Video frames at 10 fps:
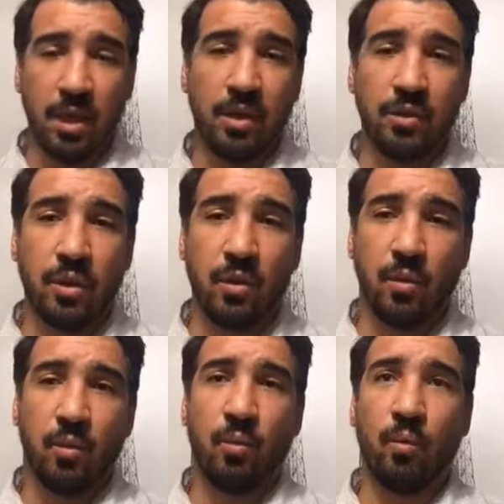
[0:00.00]

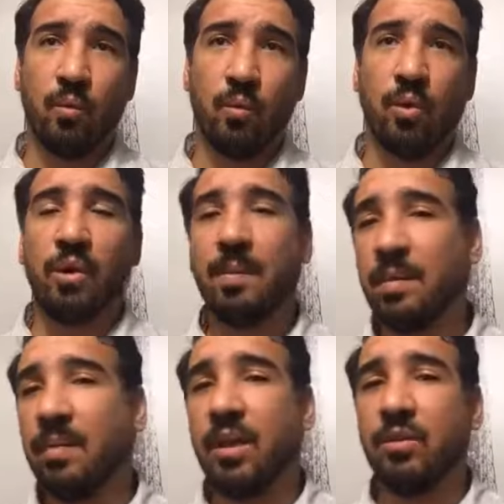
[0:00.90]
So what do I
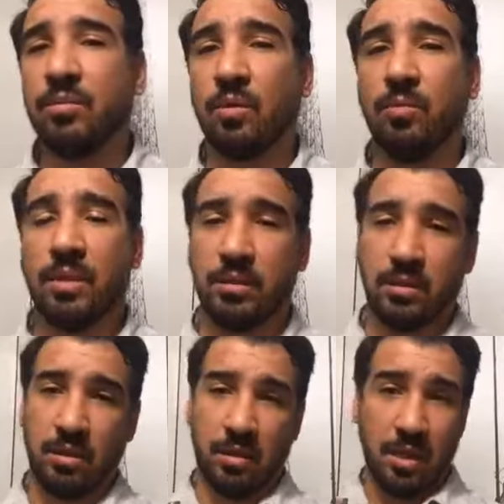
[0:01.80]
mean by those moments?
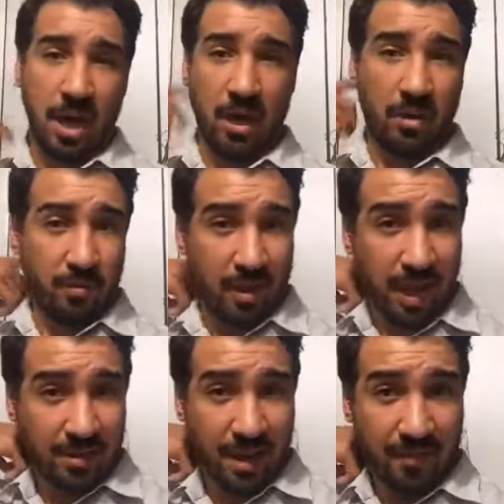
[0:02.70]
I don't know if you
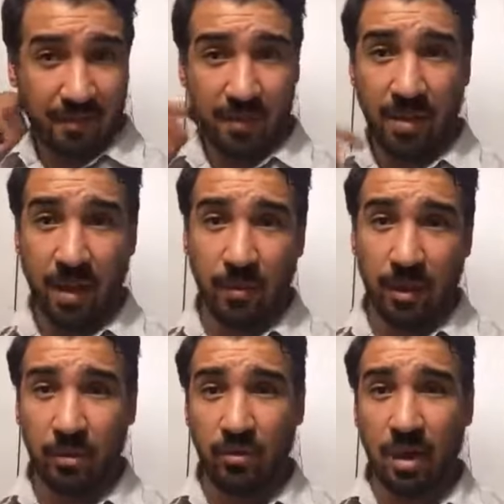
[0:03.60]
guys feel that way.
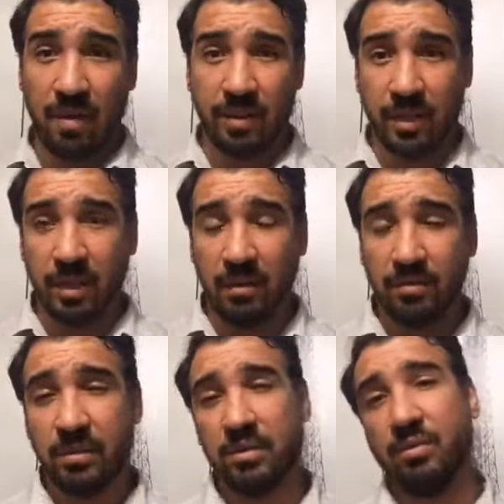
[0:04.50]
Do you have a
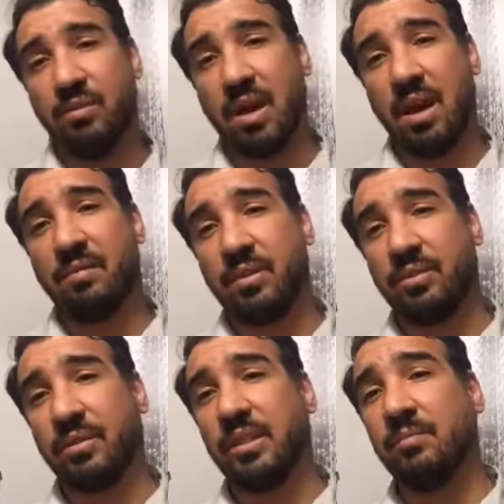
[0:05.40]
gift? Do you have a
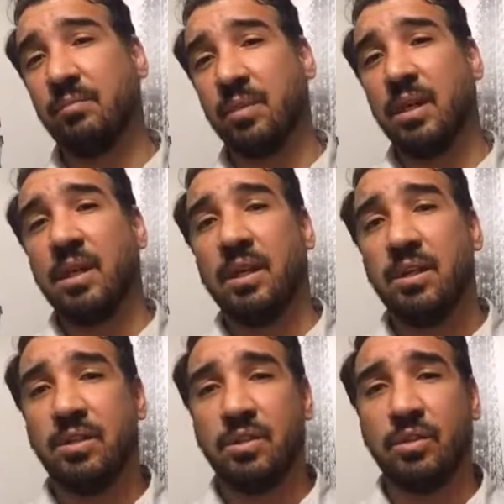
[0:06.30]
dream?
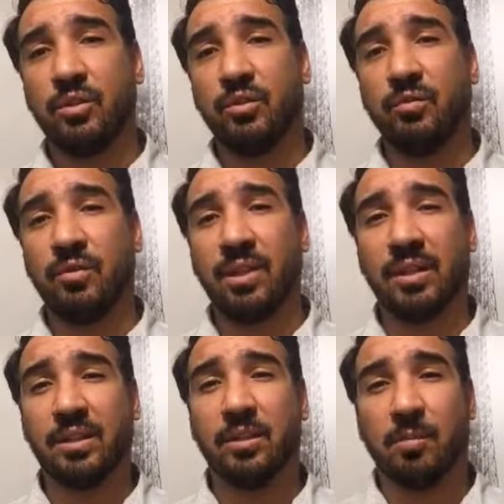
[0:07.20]
Do you feel
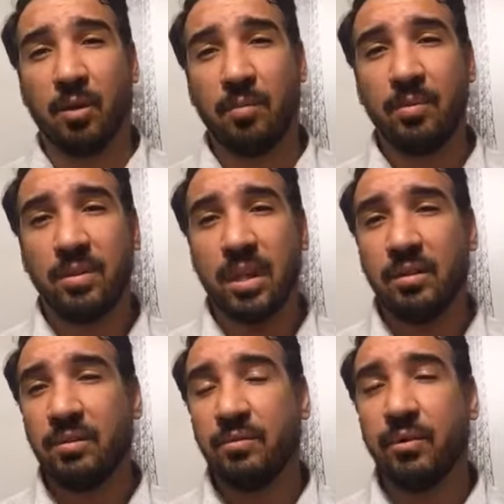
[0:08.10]
like there's a purpose out
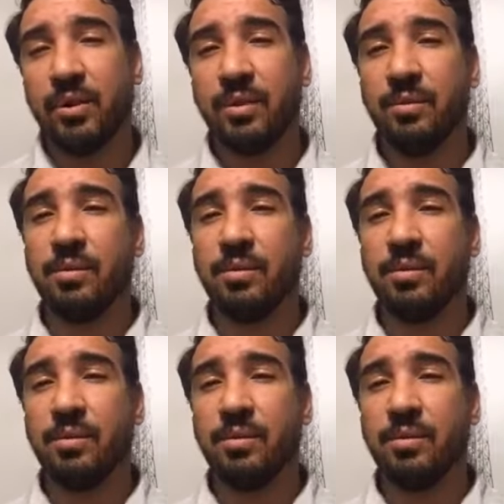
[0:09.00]
there for you?